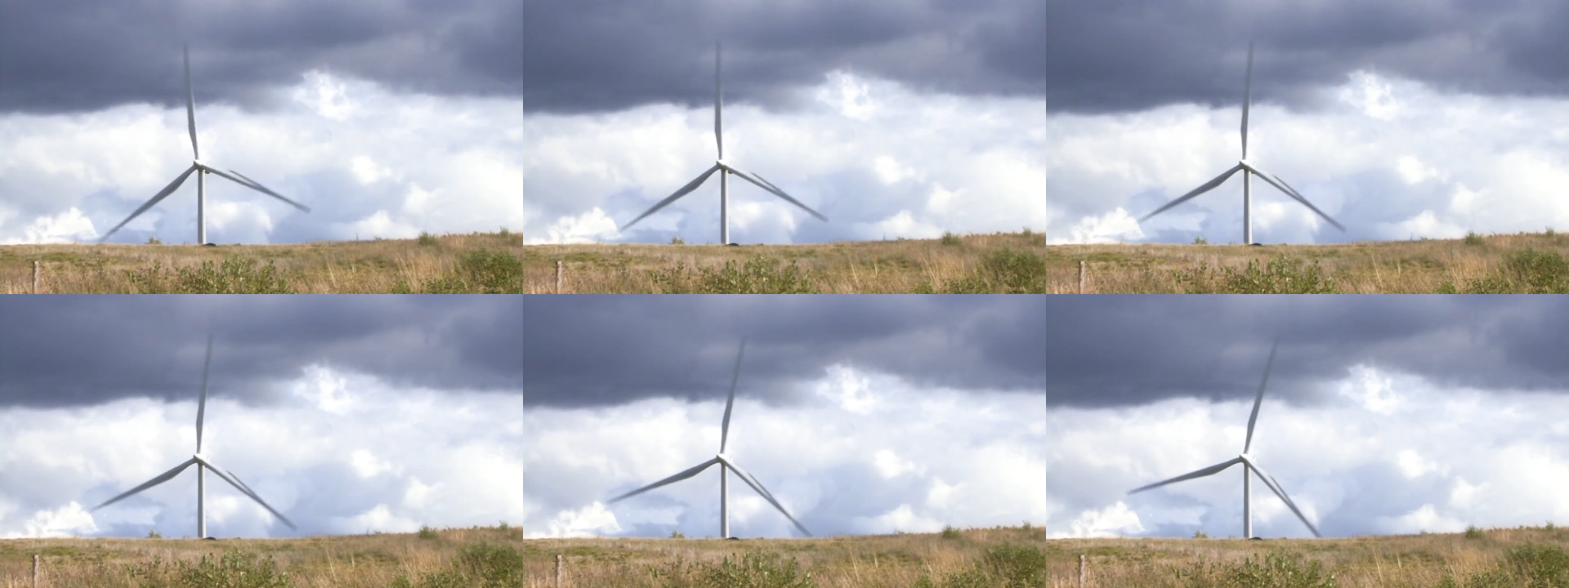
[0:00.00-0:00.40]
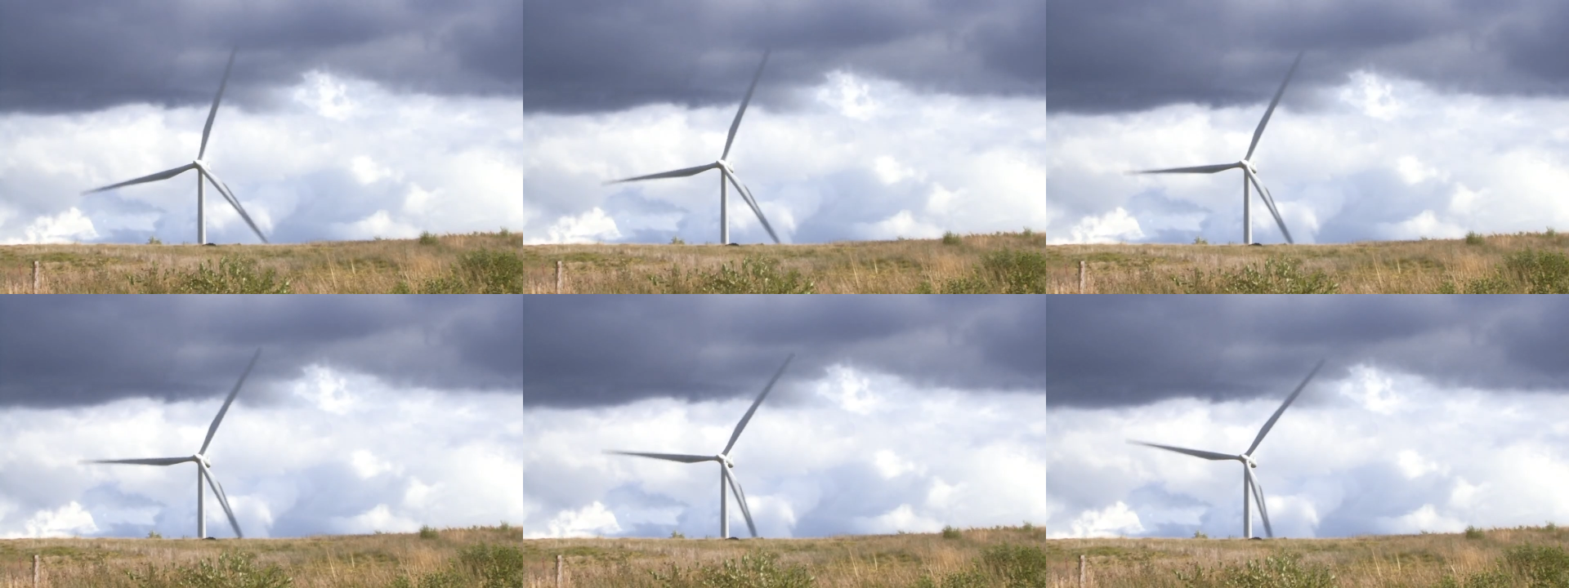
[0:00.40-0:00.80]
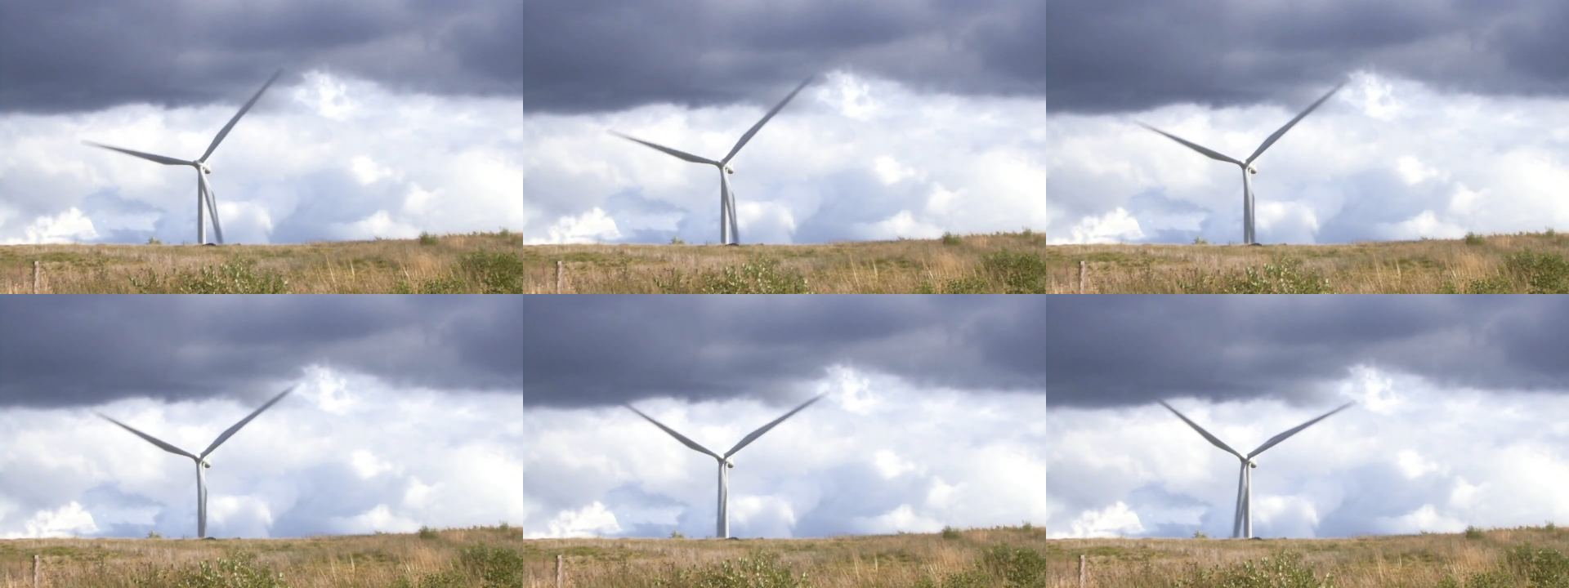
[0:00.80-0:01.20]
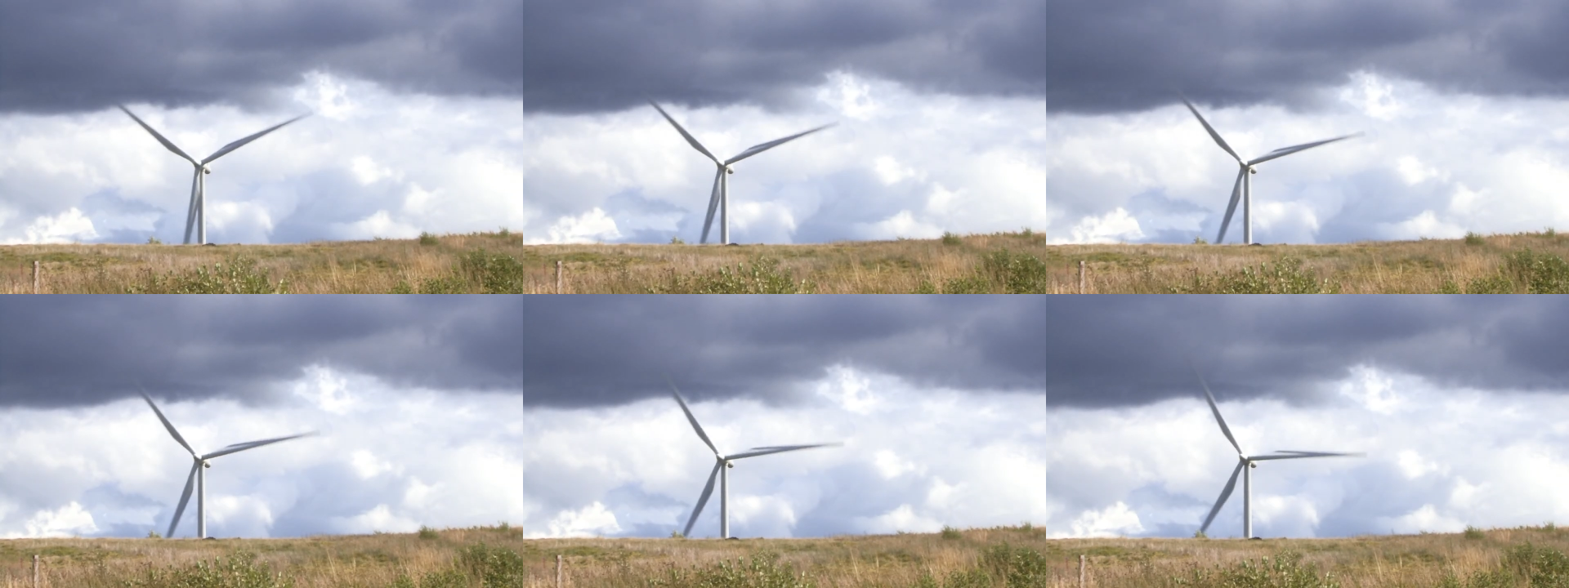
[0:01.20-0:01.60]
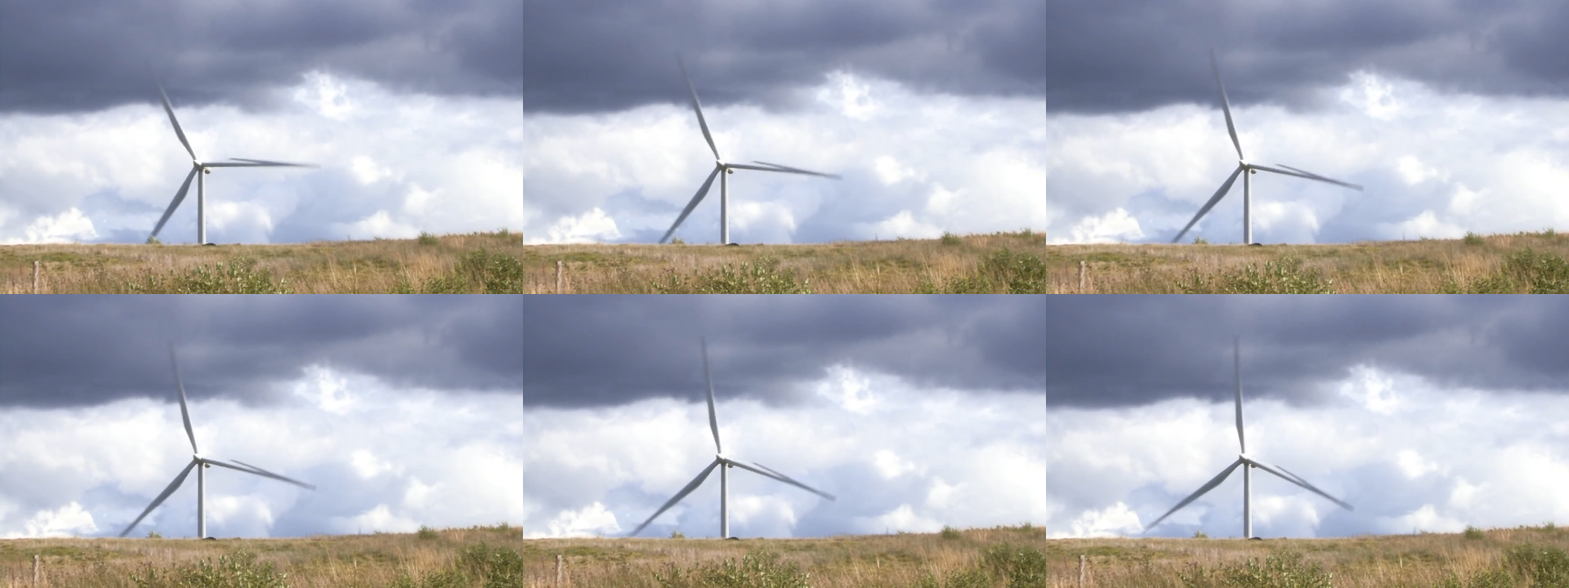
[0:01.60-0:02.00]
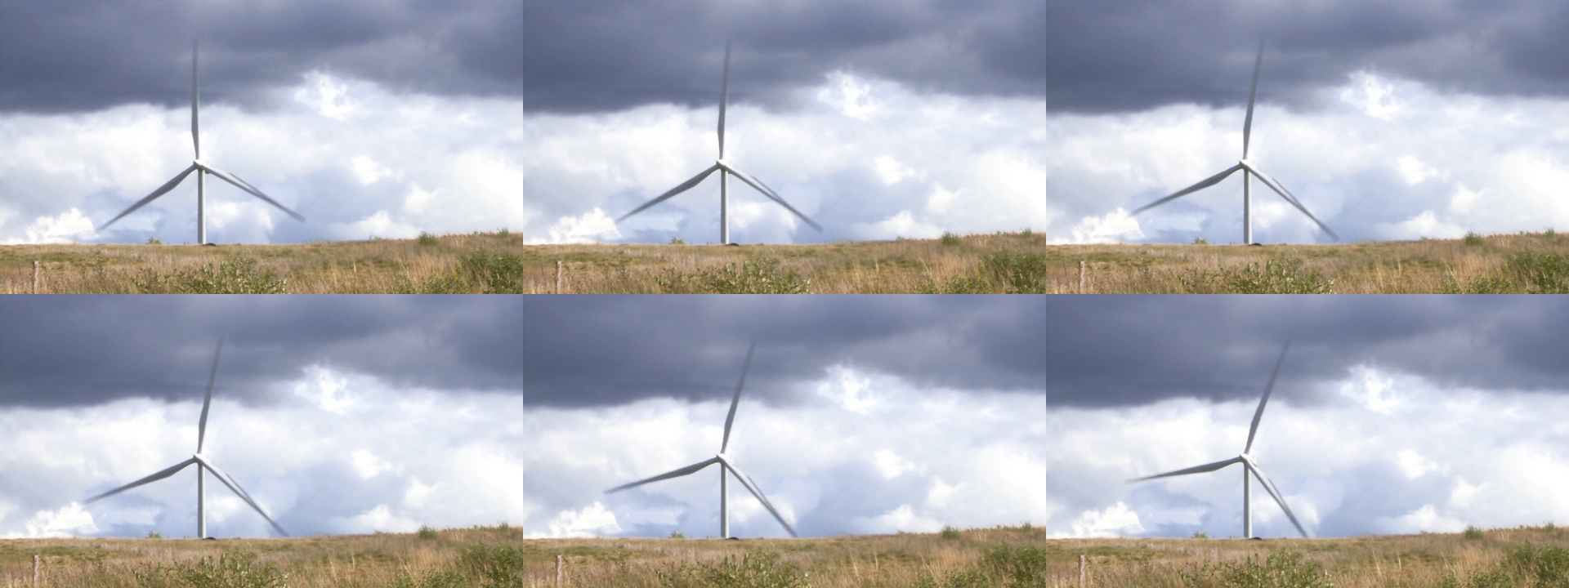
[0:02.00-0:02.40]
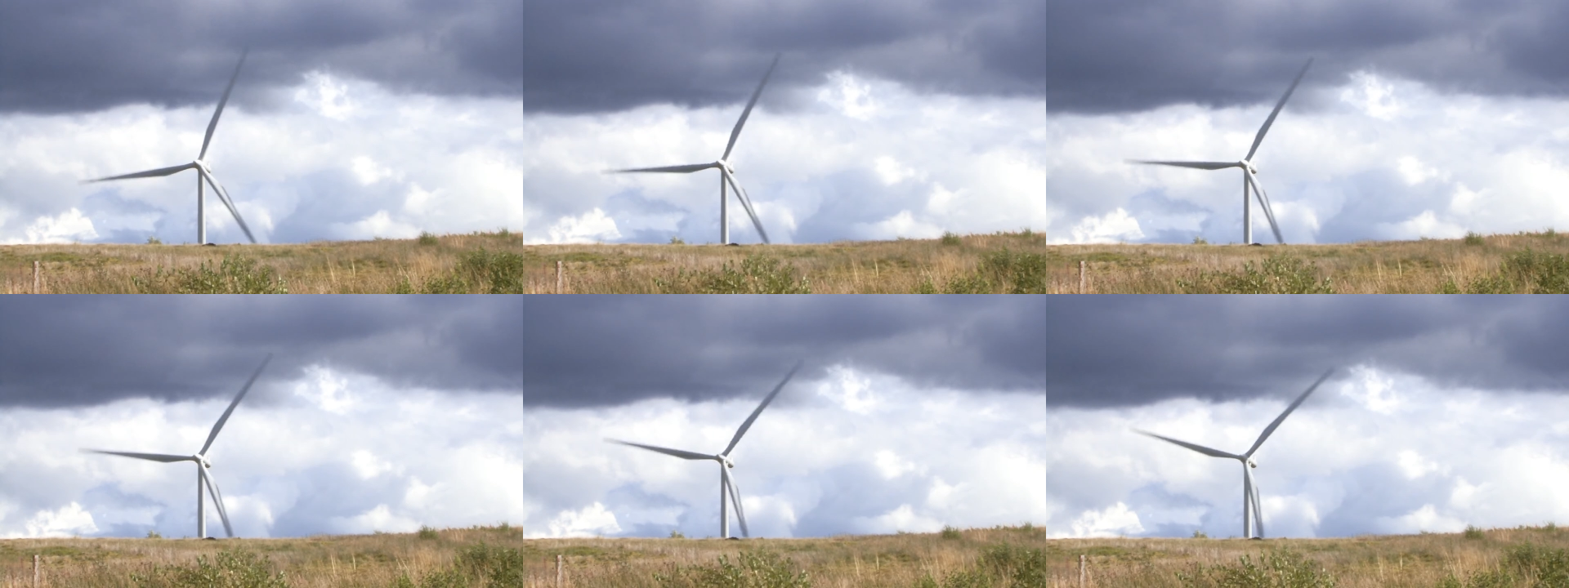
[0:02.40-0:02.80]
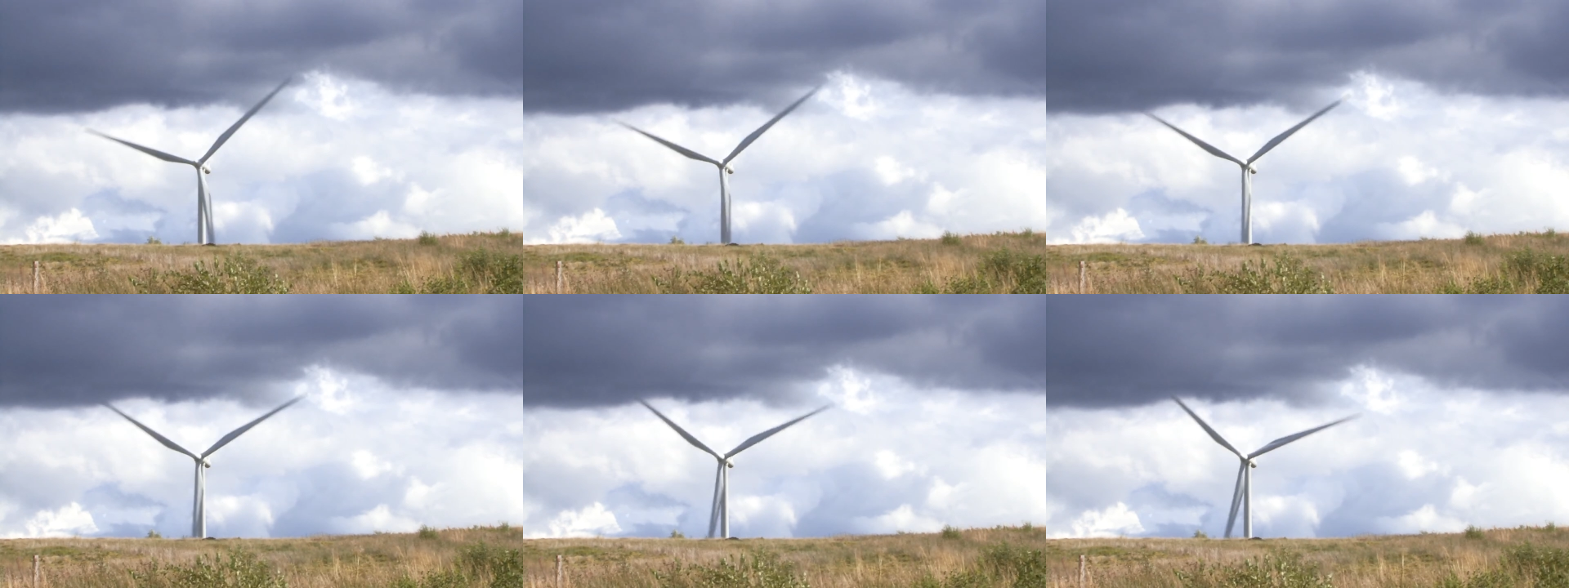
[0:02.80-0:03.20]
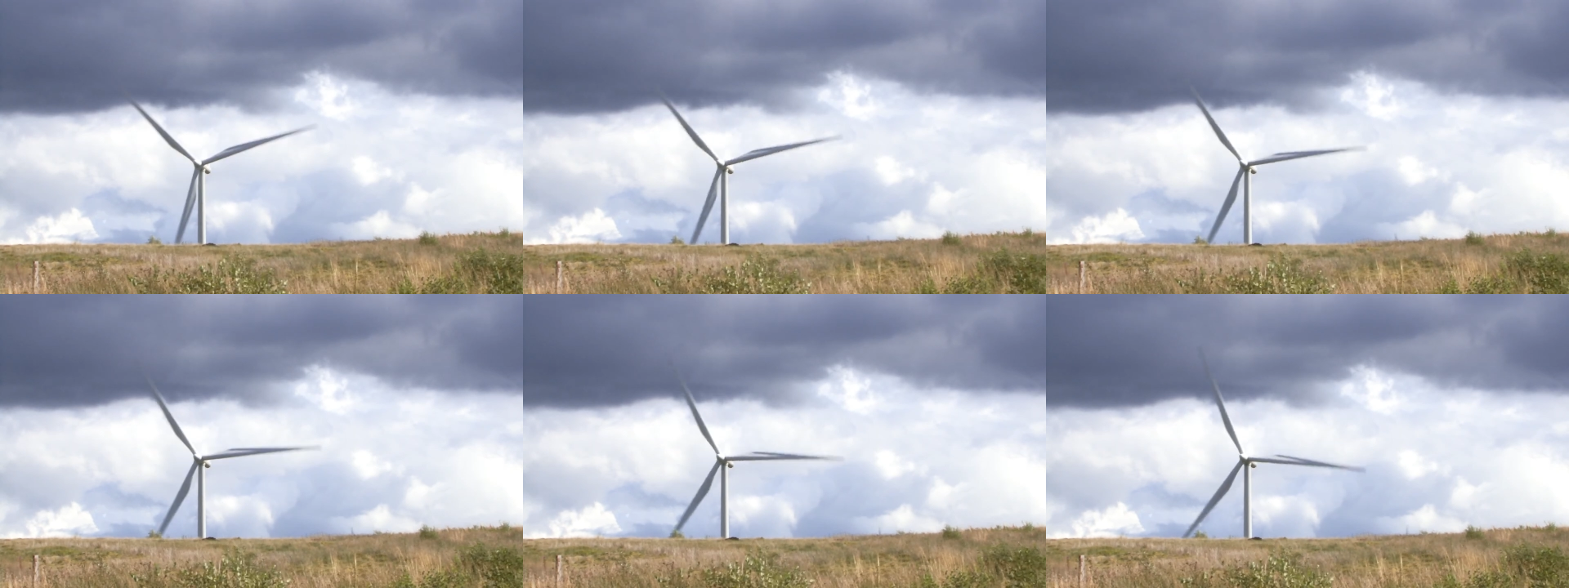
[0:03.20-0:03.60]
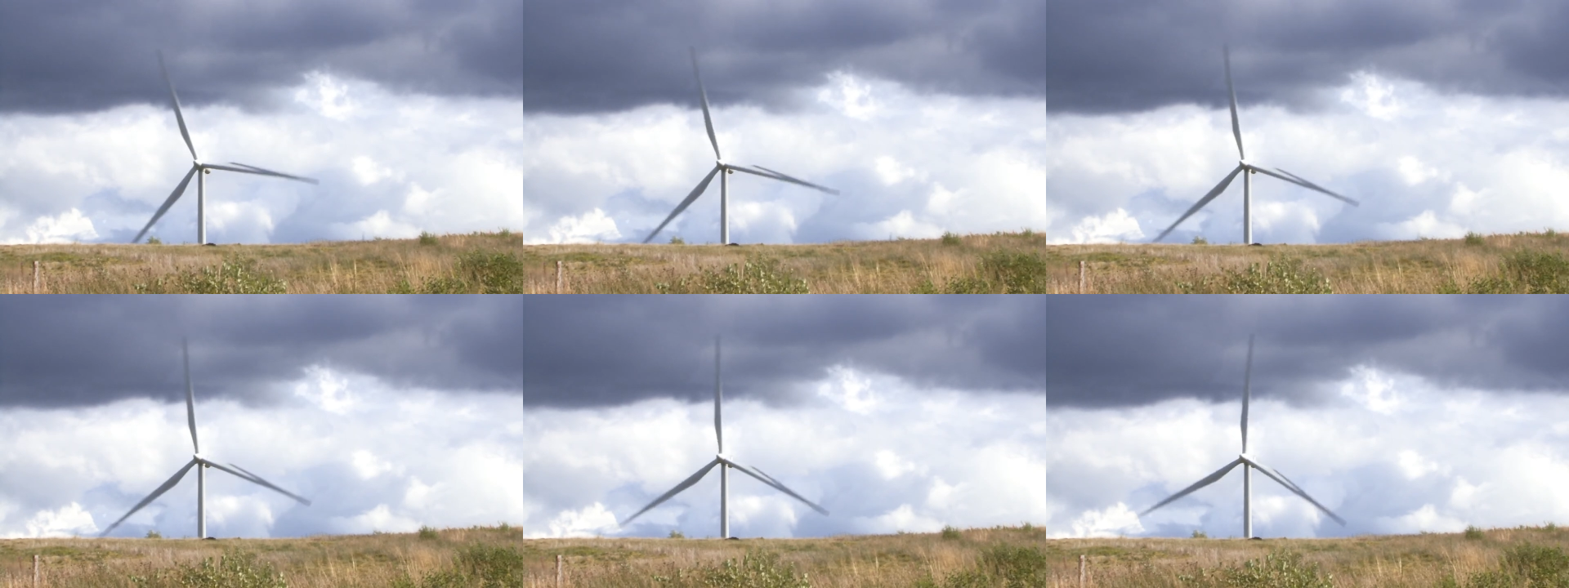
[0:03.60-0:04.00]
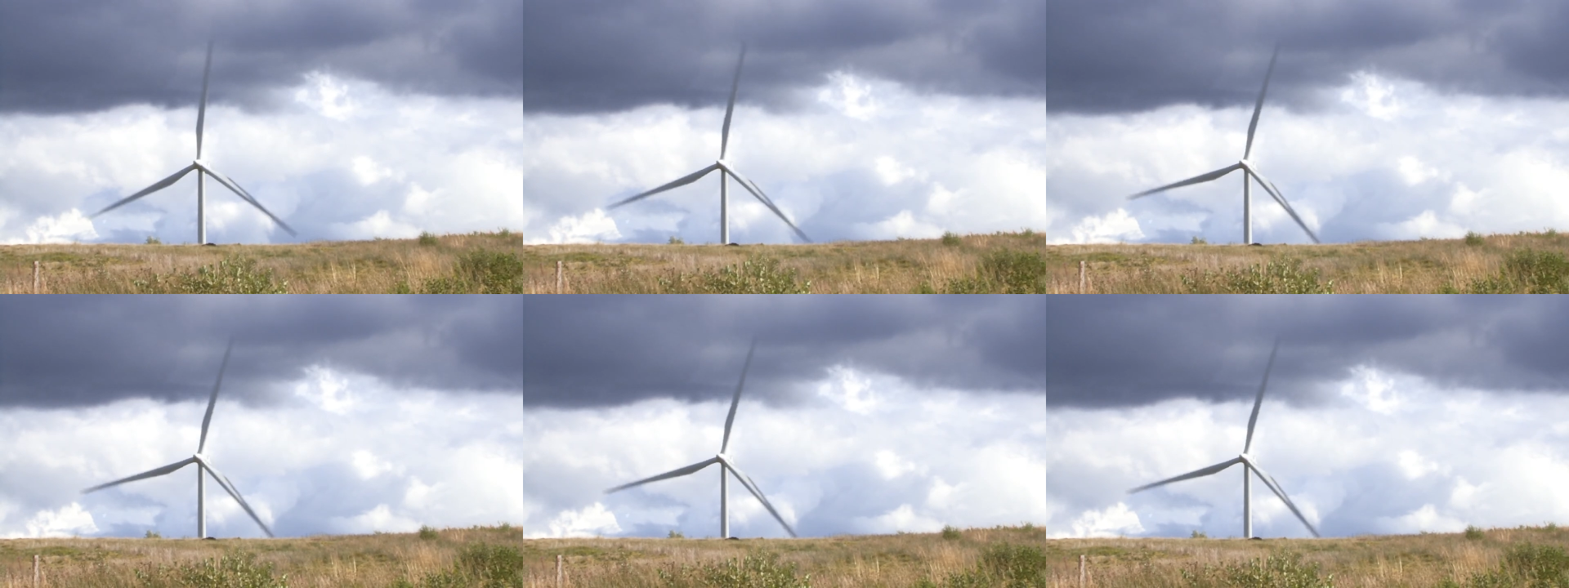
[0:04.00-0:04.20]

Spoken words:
No face is visible, so there are no lips to read.